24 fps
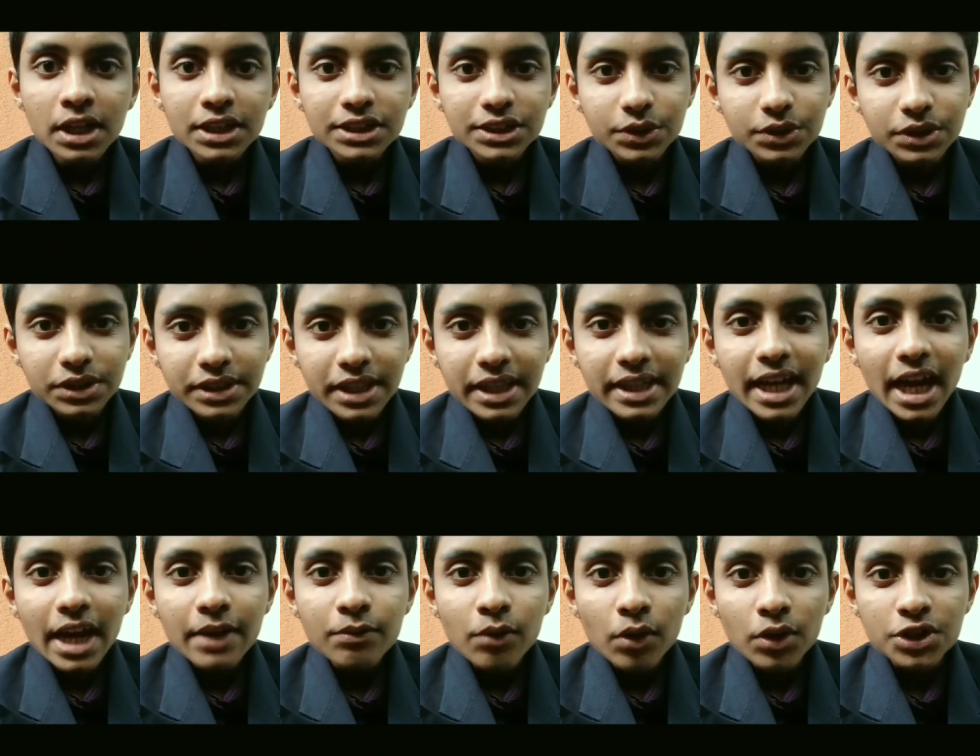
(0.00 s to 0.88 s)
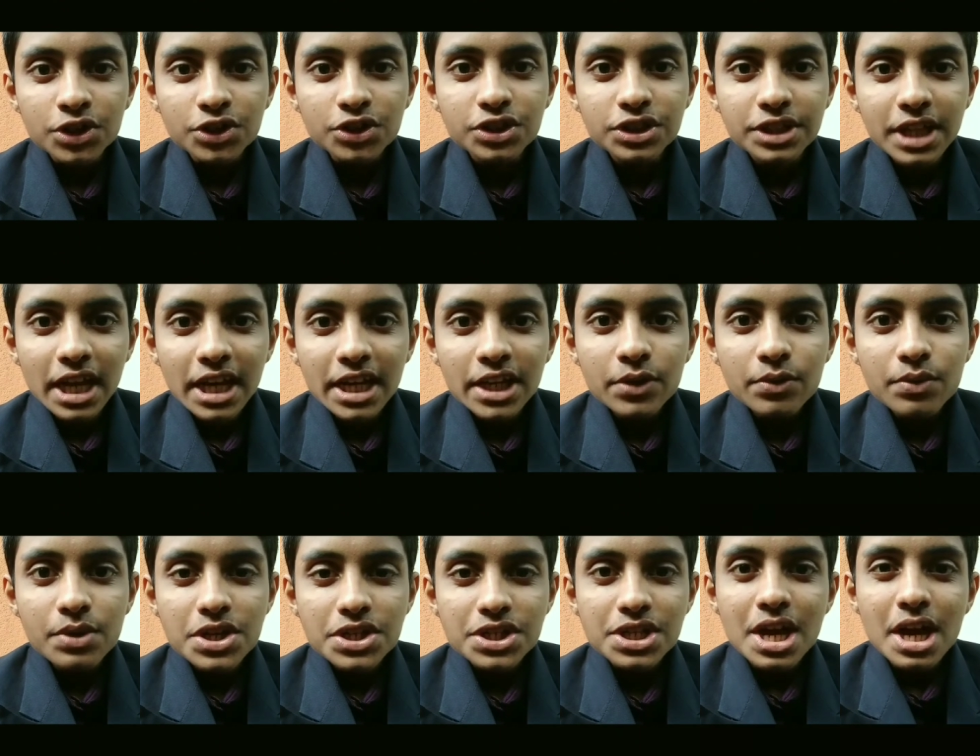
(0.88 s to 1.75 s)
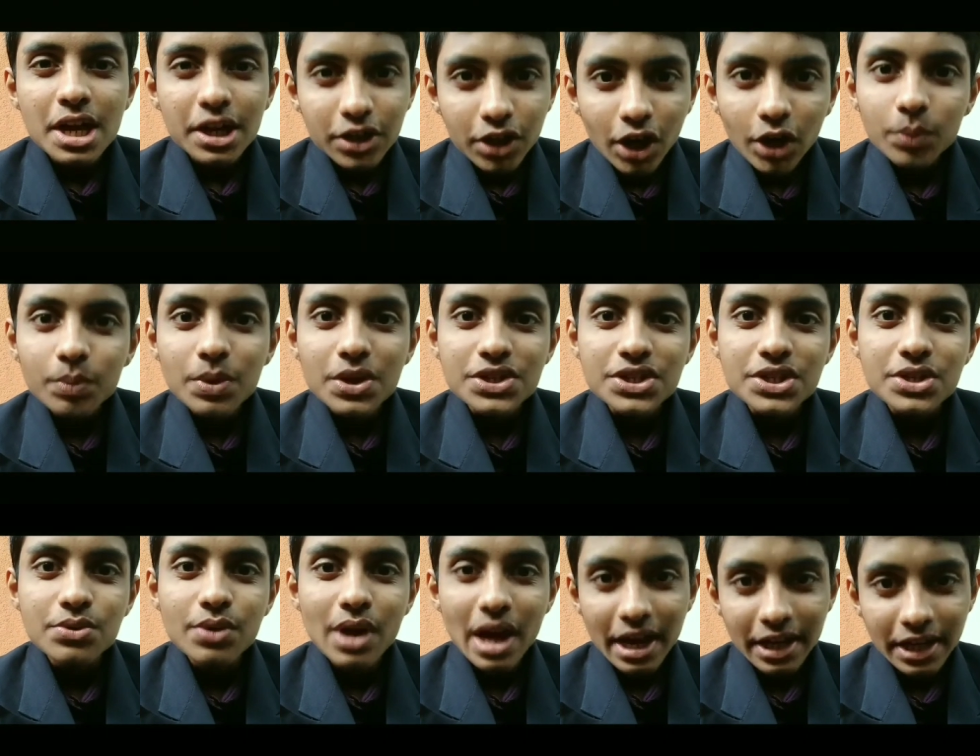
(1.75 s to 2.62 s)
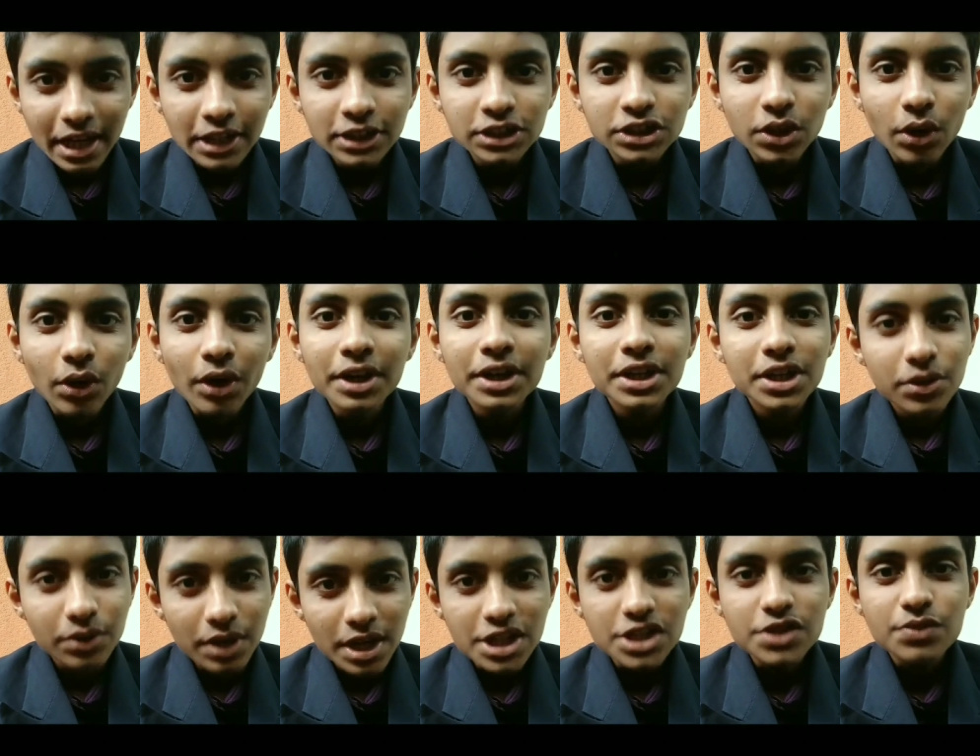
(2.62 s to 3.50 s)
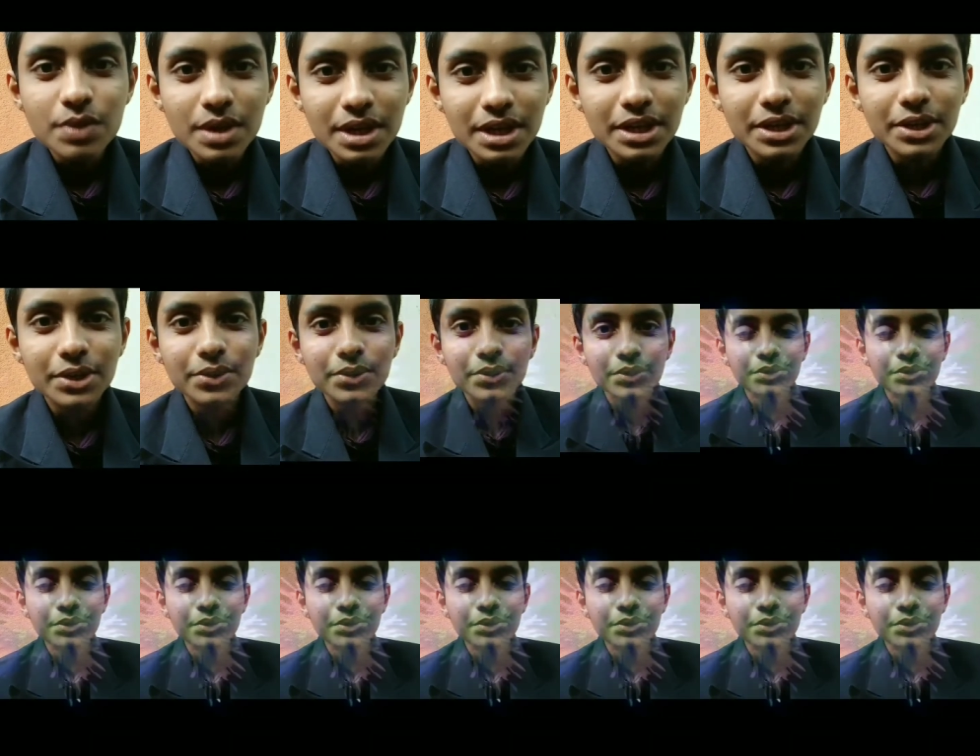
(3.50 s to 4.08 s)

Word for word: So the thing I wanted to tell you is God bless you and enjoy today's video.